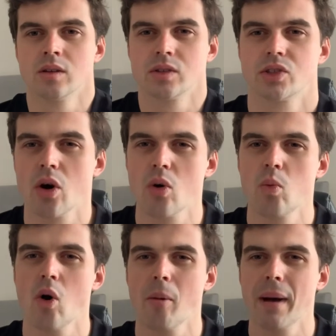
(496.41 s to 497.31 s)
So
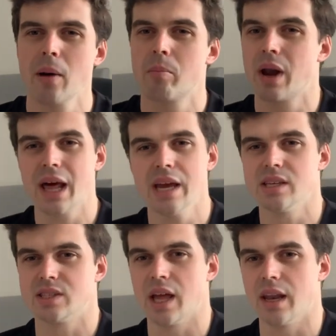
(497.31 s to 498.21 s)
what about
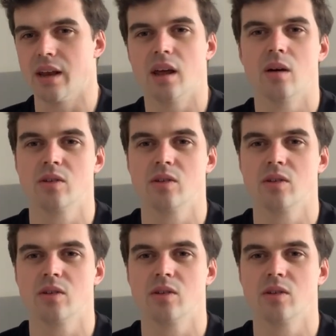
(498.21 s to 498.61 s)
players then?